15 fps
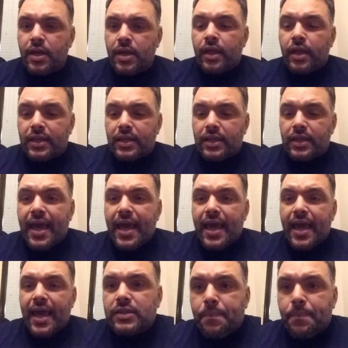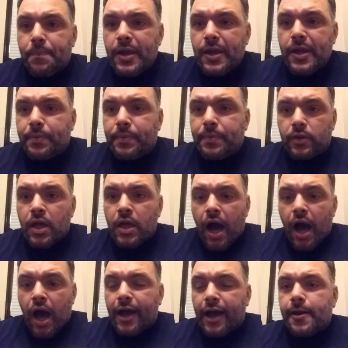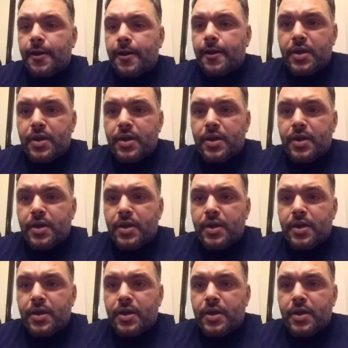The negative people are going to be